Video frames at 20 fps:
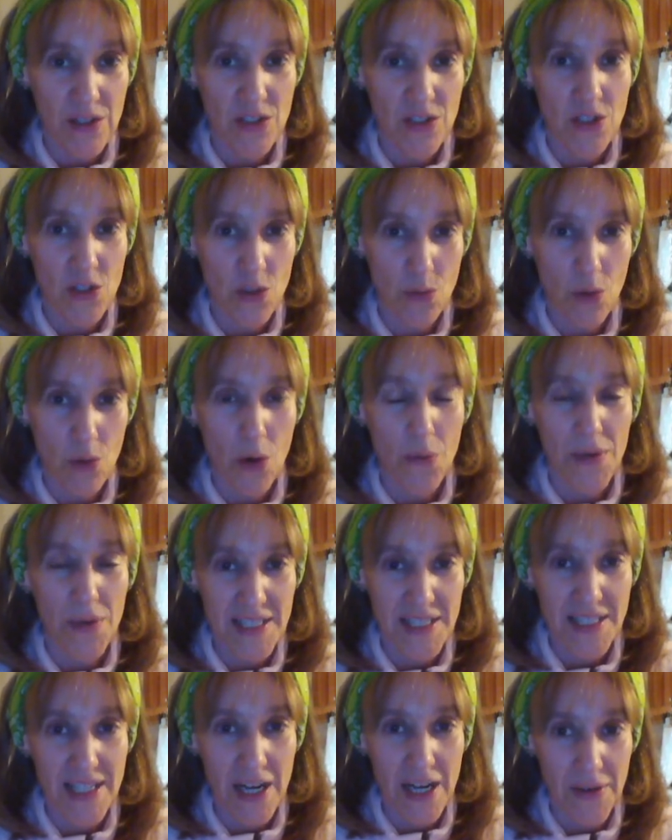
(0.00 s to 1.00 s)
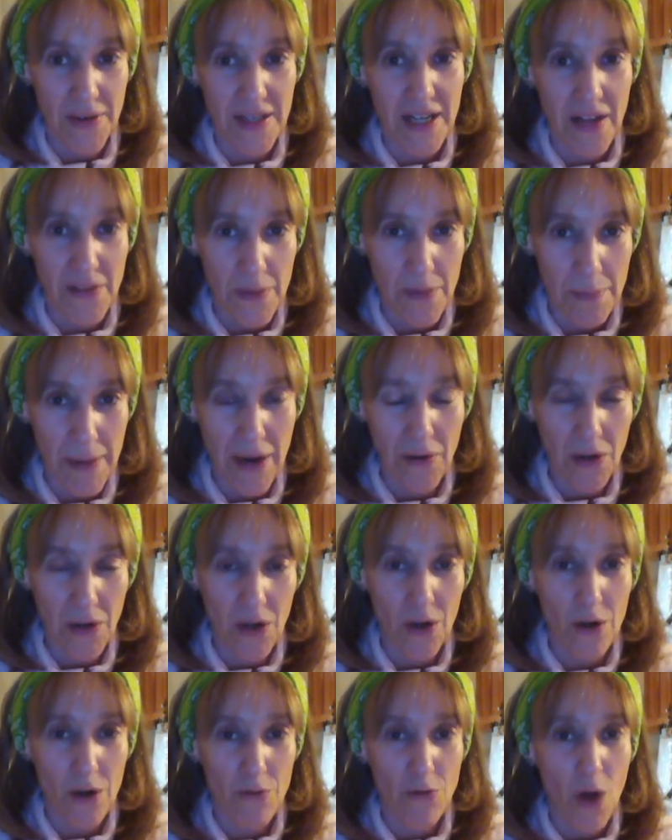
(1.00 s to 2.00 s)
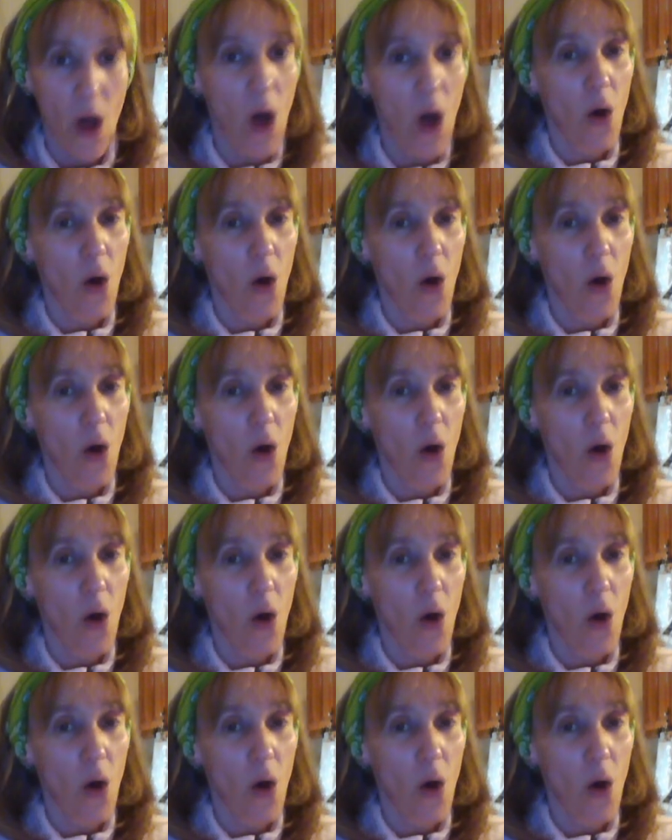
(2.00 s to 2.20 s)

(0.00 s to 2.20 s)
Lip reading: This is what we're staring down the barrel of.